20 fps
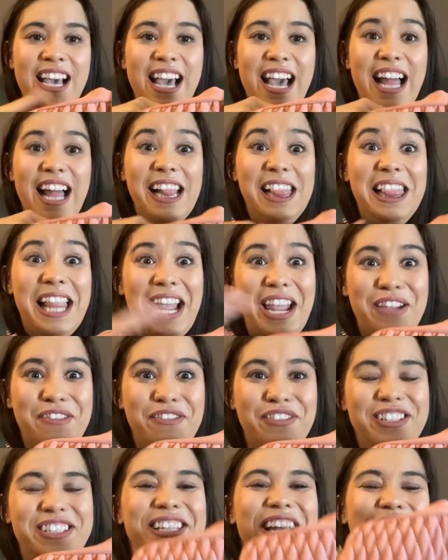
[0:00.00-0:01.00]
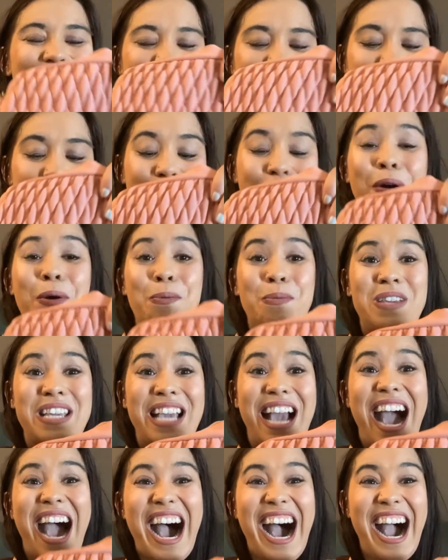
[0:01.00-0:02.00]
a lifesaver for
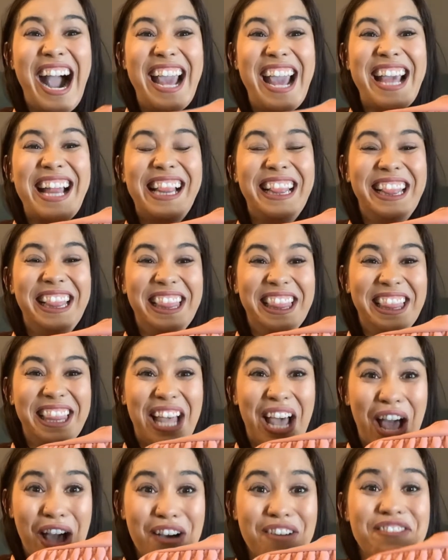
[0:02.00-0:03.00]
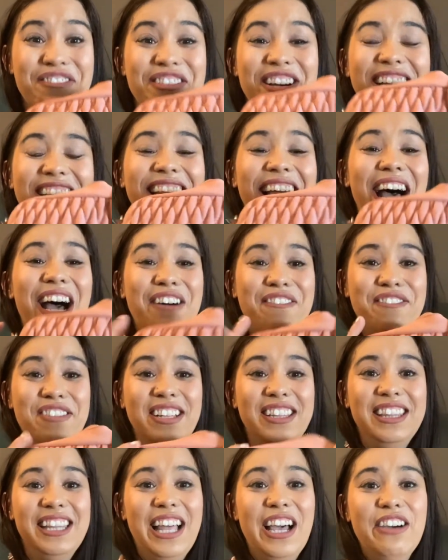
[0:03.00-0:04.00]
me. I love, love,
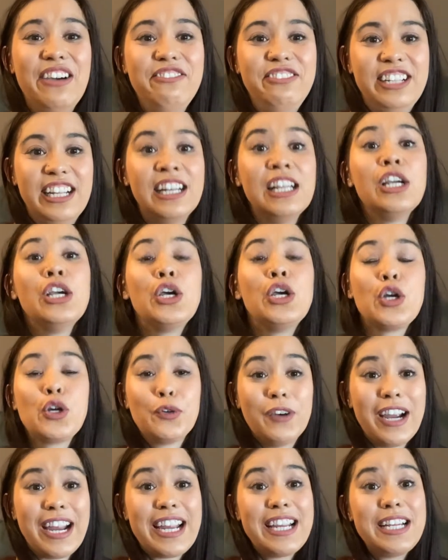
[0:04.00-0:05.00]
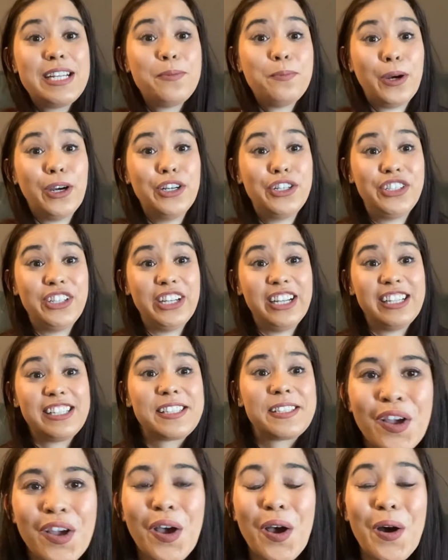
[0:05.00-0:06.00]
loved it. Great
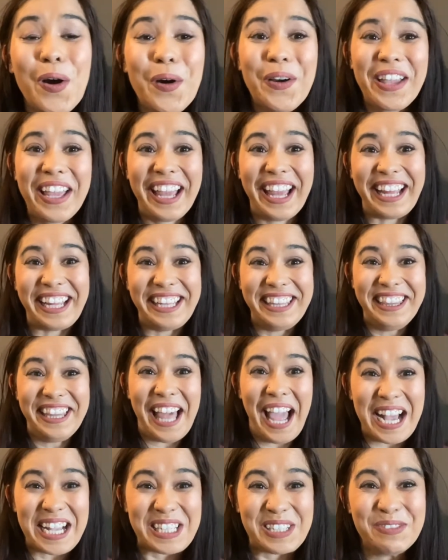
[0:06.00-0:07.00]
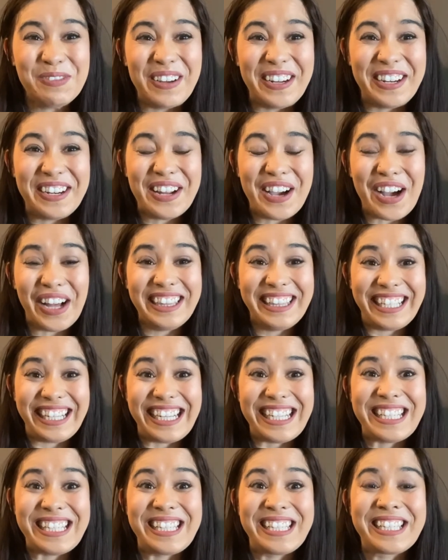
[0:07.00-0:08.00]
purchase. Okay, last but not
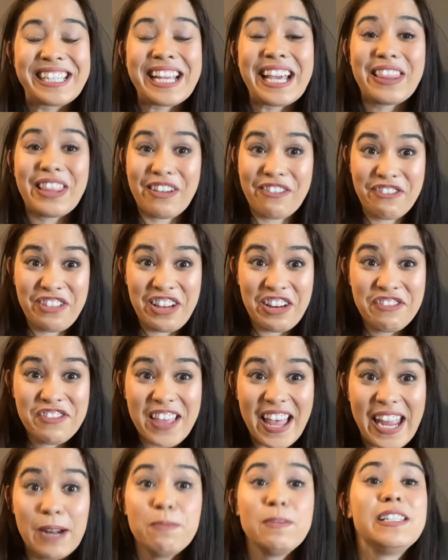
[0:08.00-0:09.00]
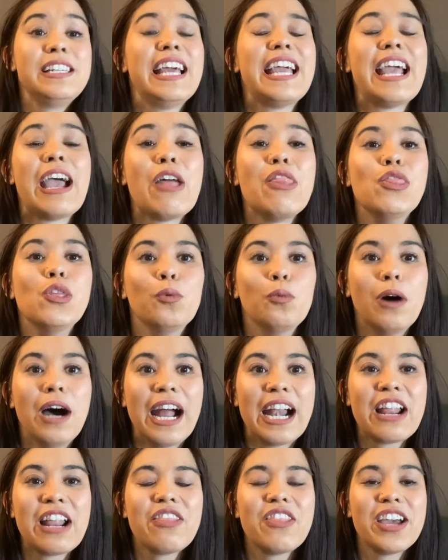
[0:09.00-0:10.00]
least, the fifth item today and the
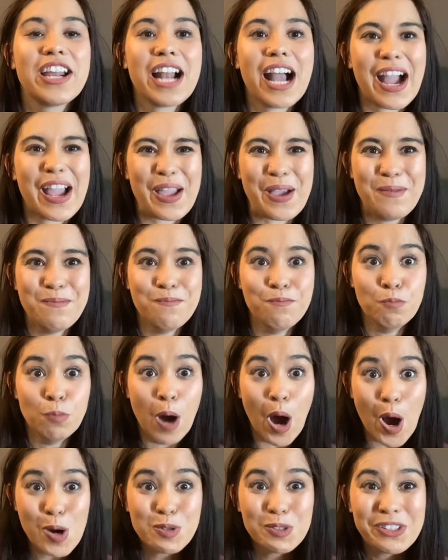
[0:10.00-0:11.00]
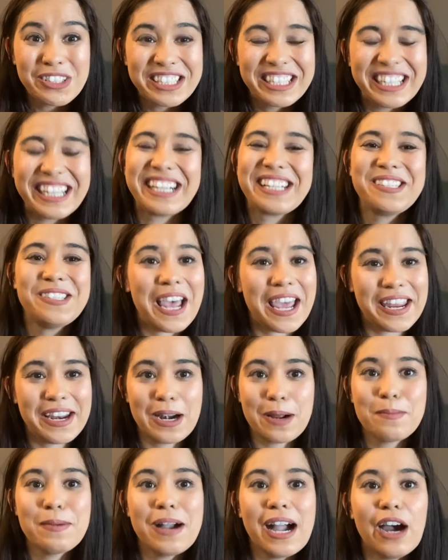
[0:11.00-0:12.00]
one that I am most
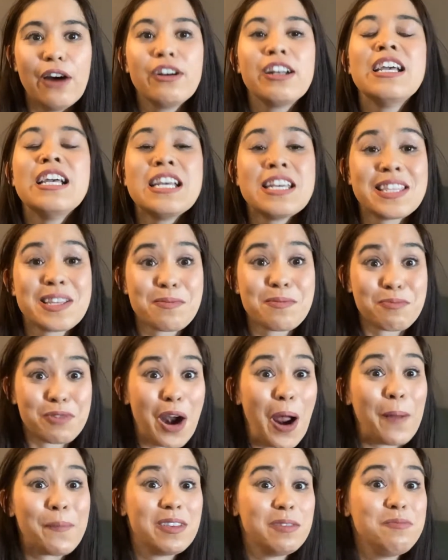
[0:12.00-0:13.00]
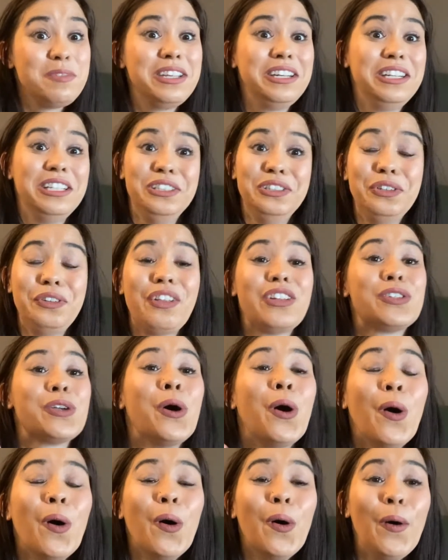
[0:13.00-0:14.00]
excited about that prompted me to do this
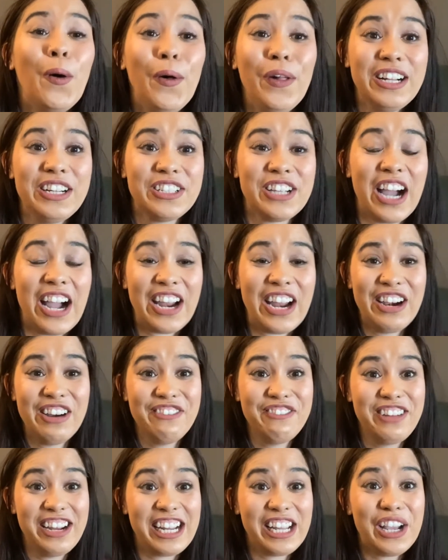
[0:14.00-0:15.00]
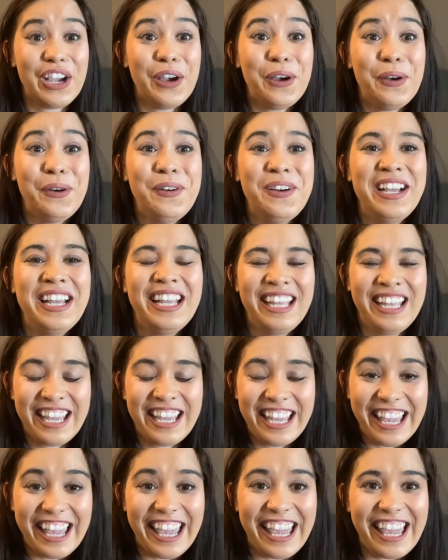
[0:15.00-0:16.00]
whole entire video
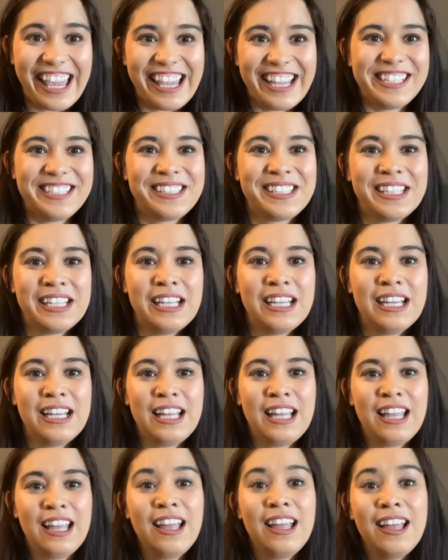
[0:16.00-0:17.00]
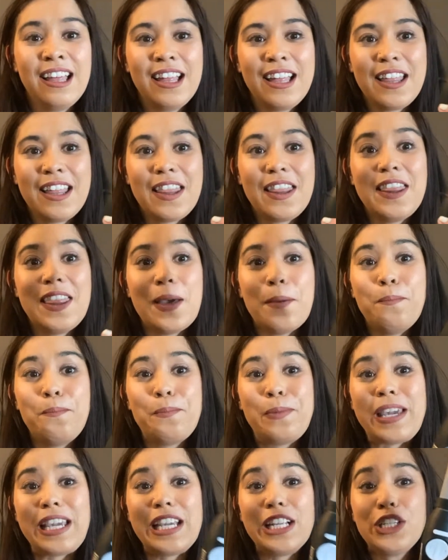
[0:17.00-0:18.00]
is the
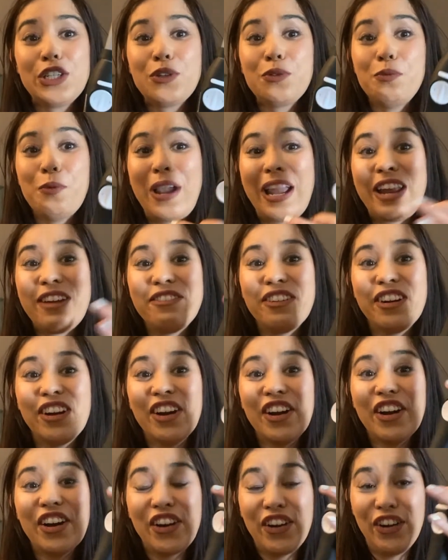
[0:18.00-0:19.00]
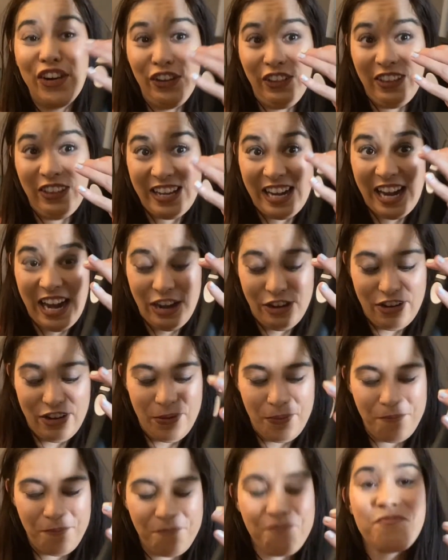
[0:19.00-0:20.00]
Beach Waver curling
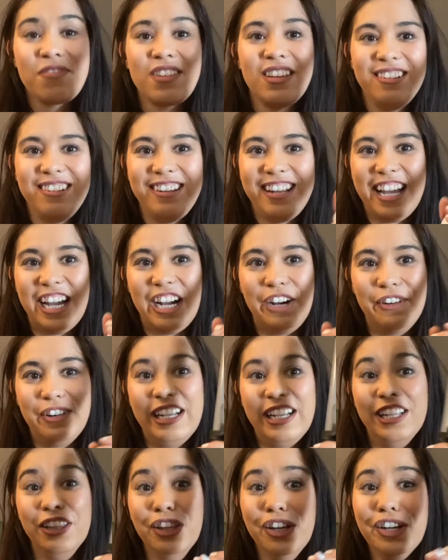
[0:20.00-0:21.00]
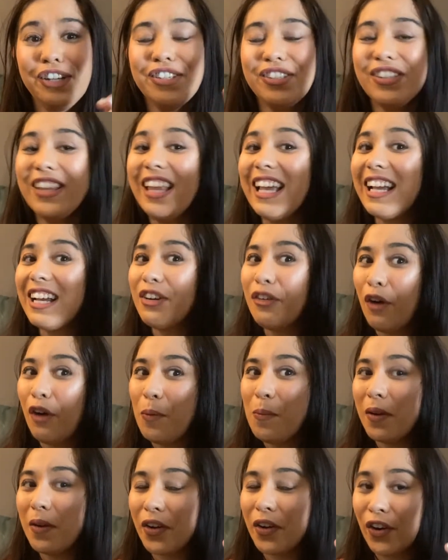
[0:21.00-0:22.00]
iron. Now, it looks like a
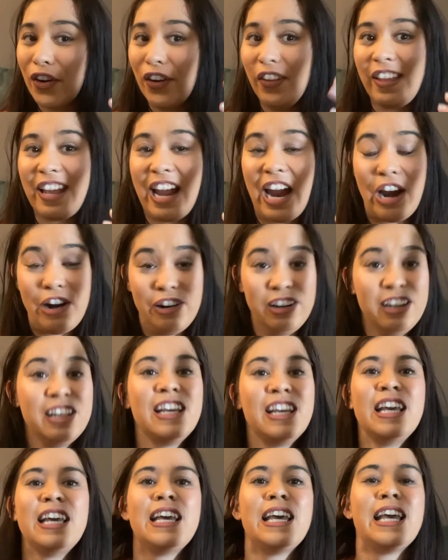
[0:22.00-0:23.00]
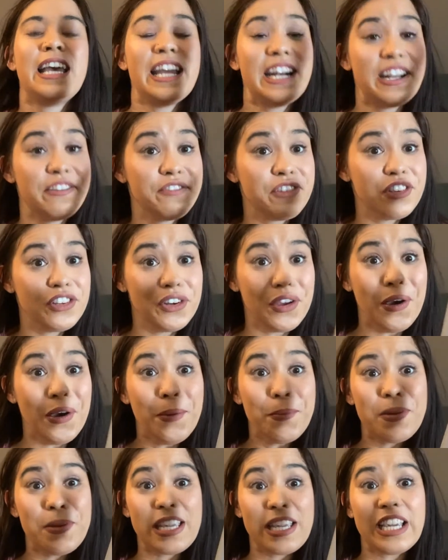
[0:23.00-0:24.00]
normal curling iron. And if you
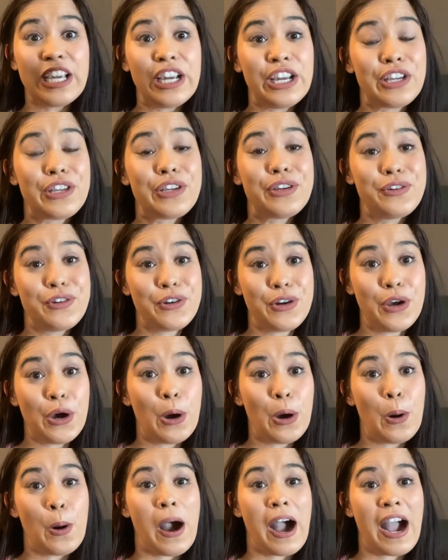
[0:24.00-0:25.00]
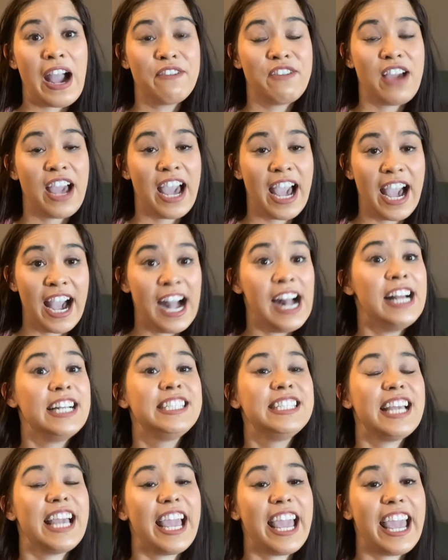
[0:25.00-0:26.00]
know me, you know I've
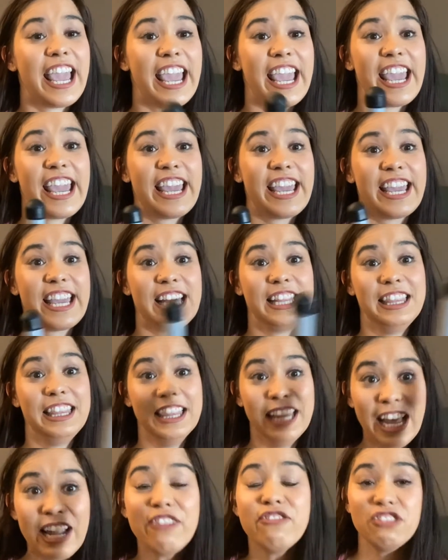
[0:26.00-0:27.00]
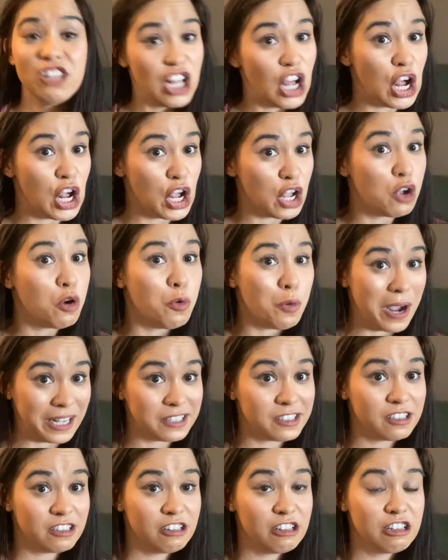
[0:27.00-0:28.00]
had a lifelong
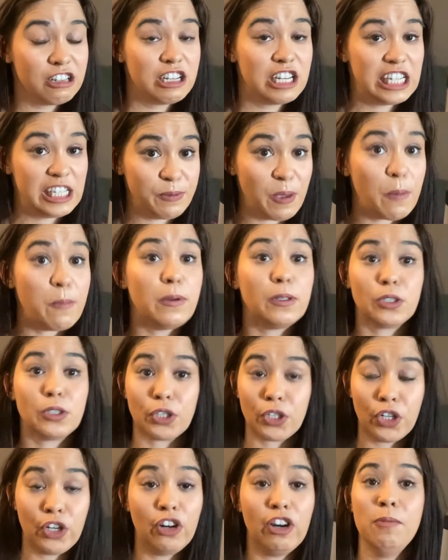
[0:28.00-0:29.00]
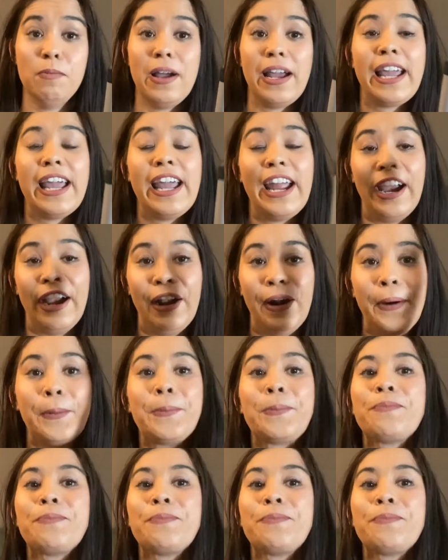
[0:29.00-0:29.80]
quest to be able to curl my hair.